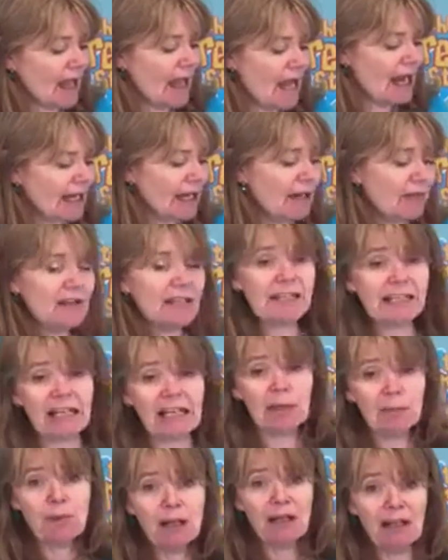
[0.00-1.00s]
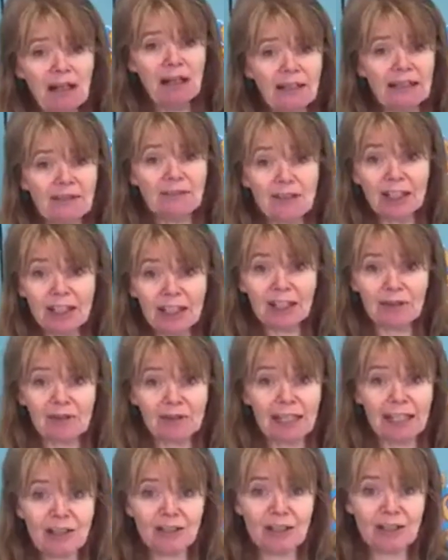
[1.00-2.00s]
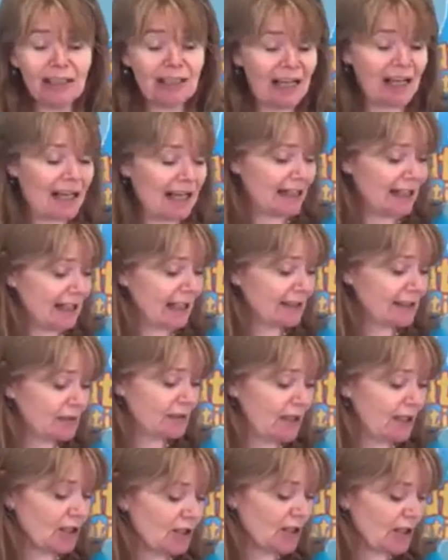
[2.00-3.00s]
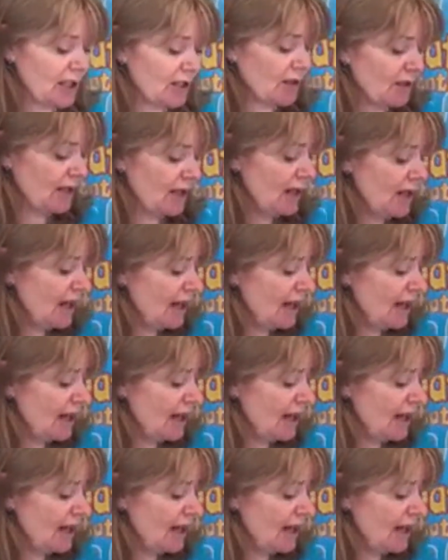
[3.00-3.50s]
And every time they've done a creation at Creation Station,